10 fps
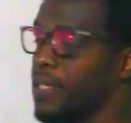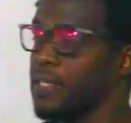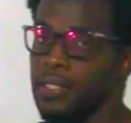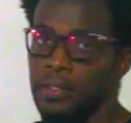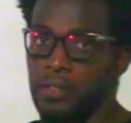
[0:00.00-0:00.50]
let's
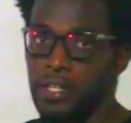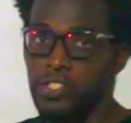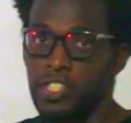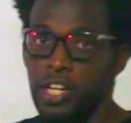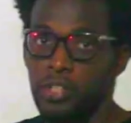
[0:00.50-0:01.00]
start
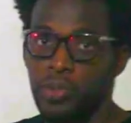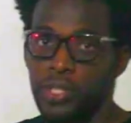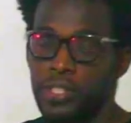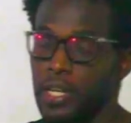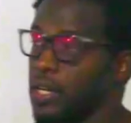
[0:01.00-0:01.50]
with
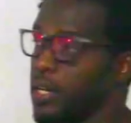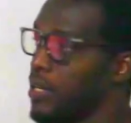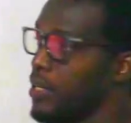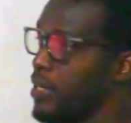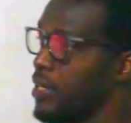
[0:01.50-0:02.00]

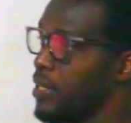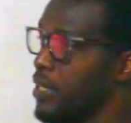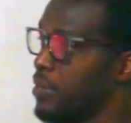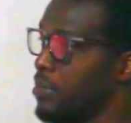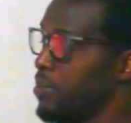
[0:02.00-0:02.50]
maybe the
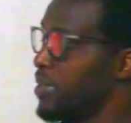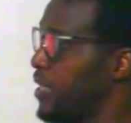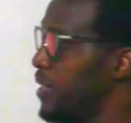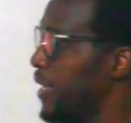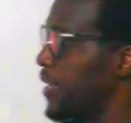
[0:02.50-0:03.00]
length
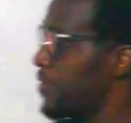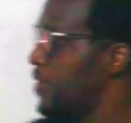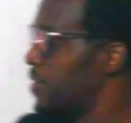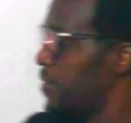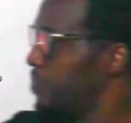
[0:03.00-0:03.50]
here.
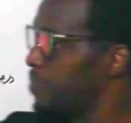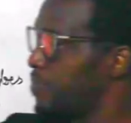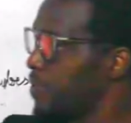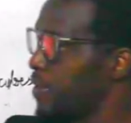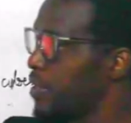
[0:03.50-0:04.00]

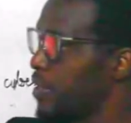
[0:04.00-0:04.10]
So